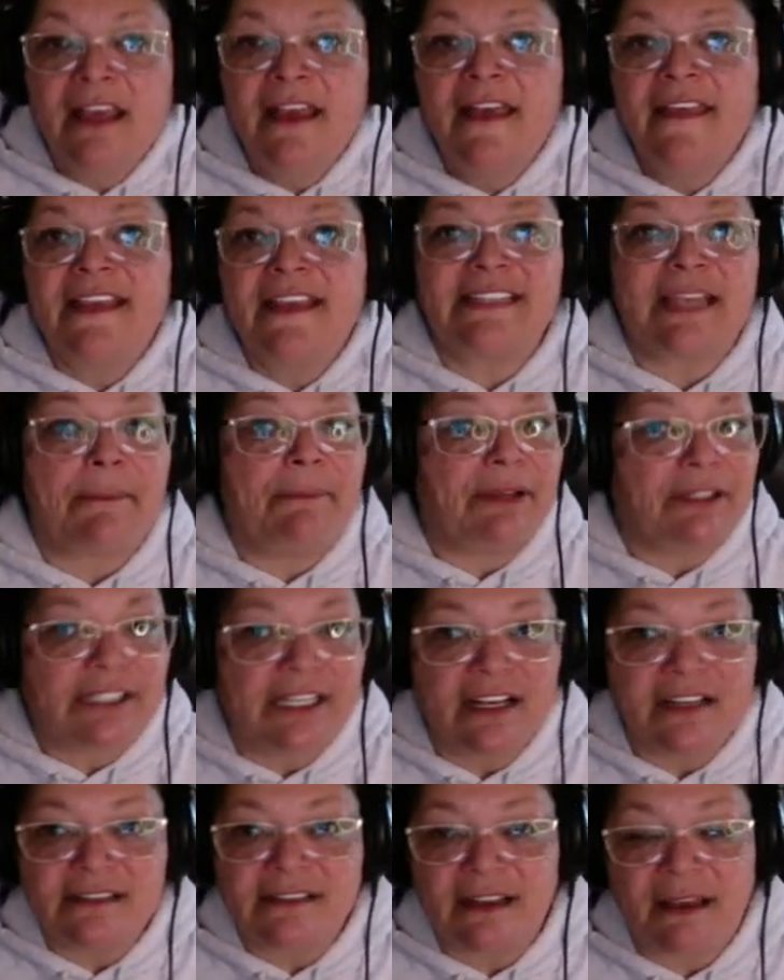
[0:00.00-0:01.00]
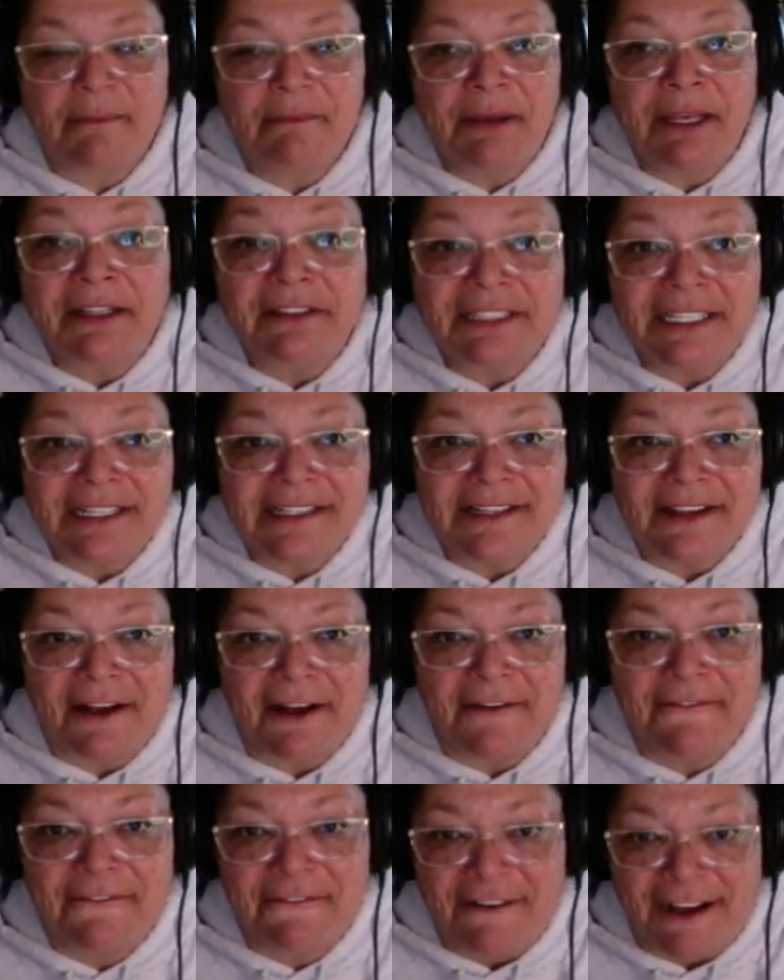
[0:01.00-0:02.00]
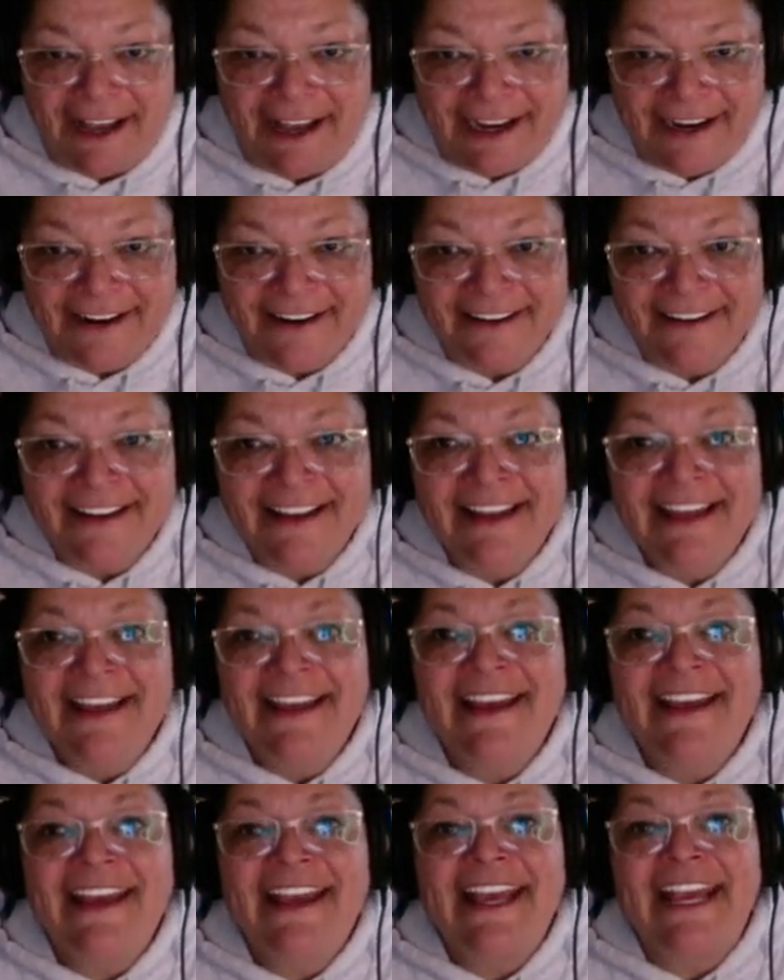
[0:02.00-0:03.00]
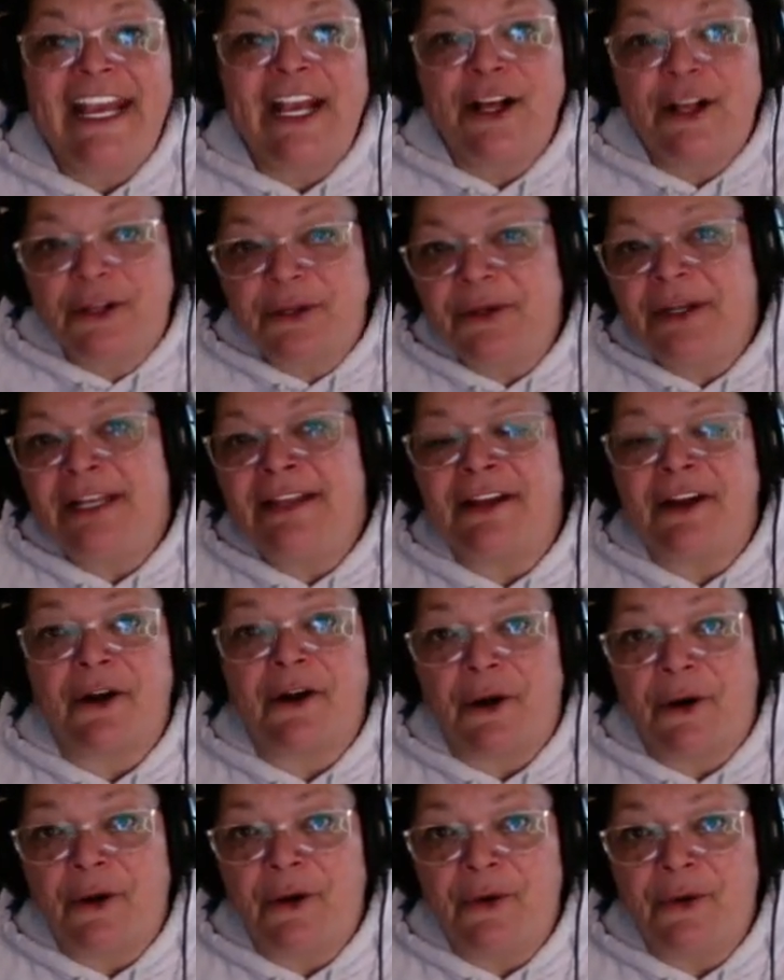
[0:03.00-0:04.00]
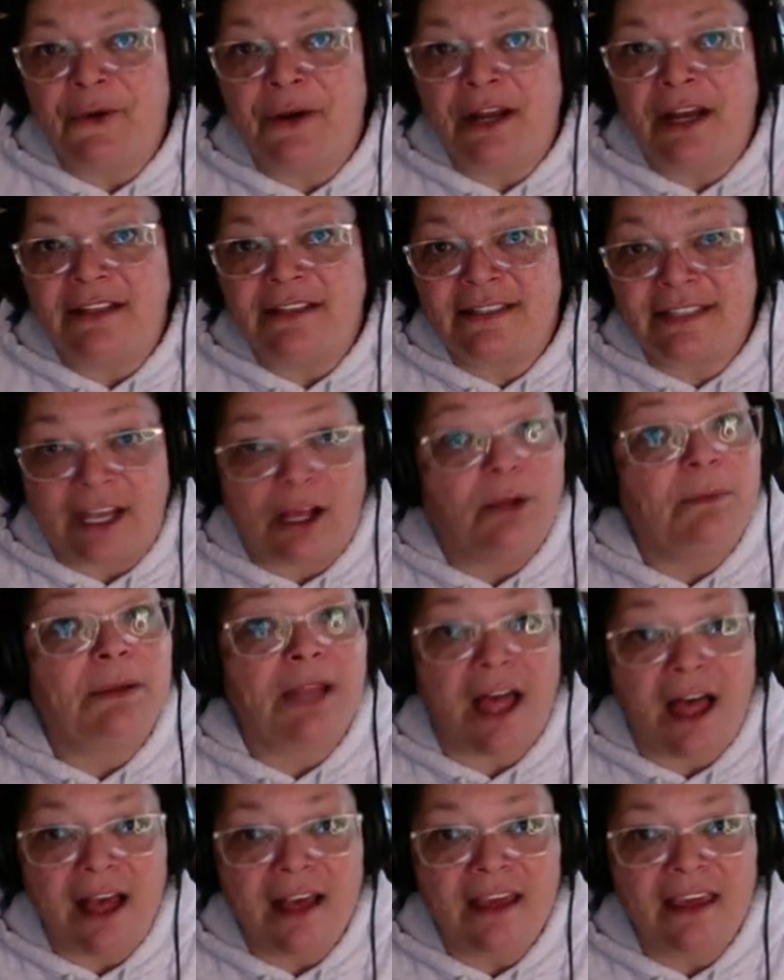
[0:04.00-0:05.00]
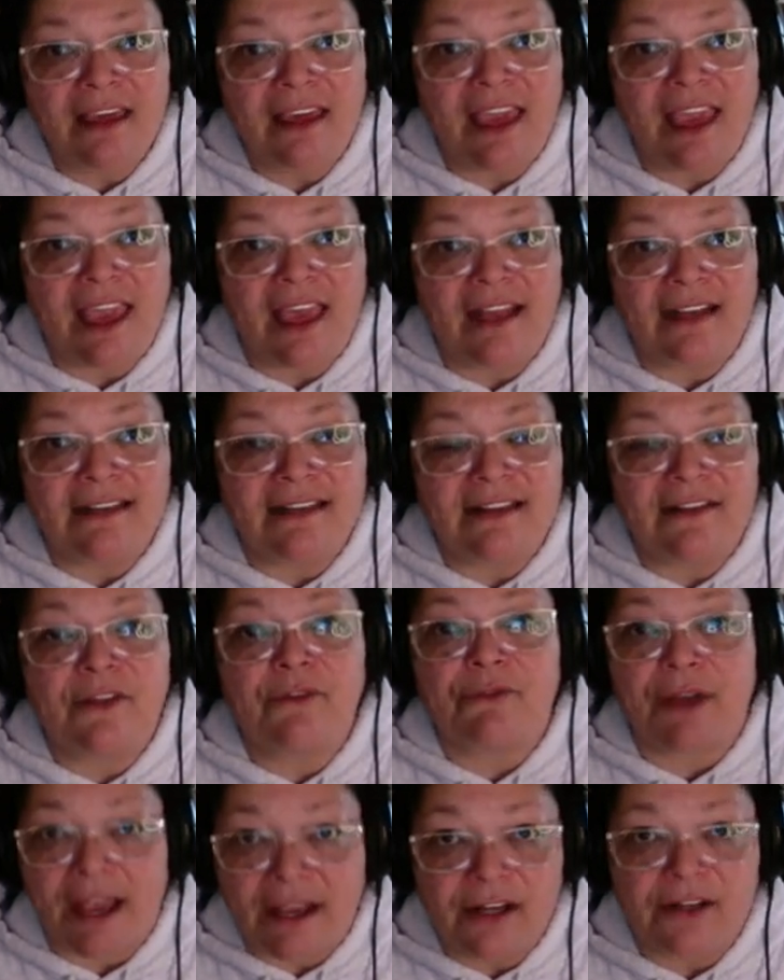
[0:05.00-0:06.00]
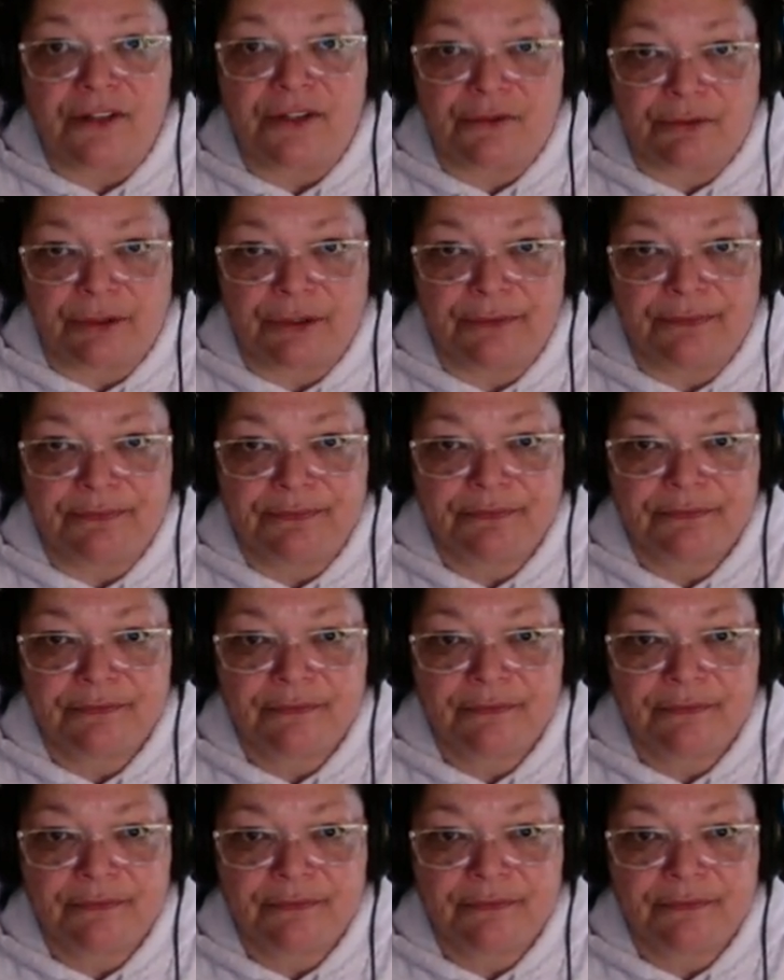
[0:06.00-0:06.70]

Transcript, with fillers: They set buildings buildings on fire, including their own cell block and the records room.